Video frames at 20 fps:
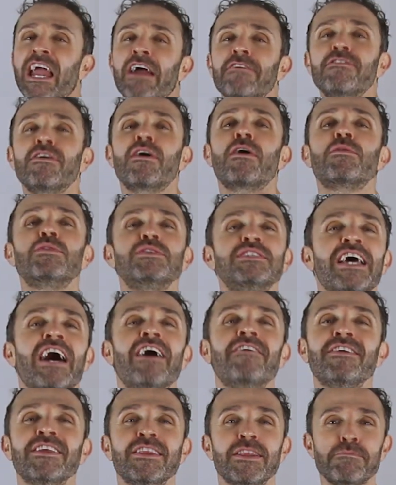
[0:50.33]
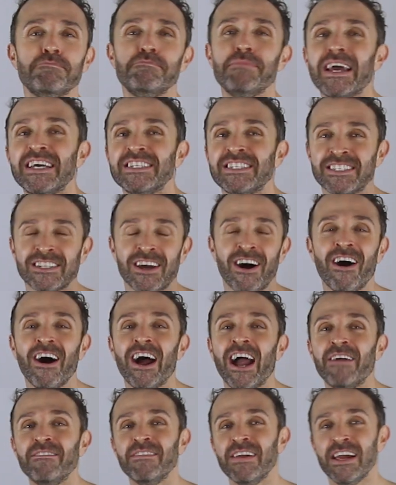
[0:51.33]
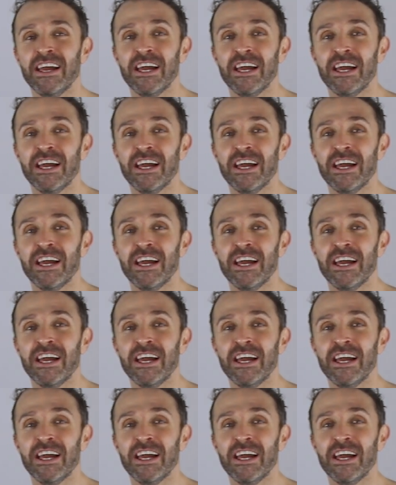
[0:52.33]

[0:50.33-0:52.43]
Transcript: Everyone was having the best time.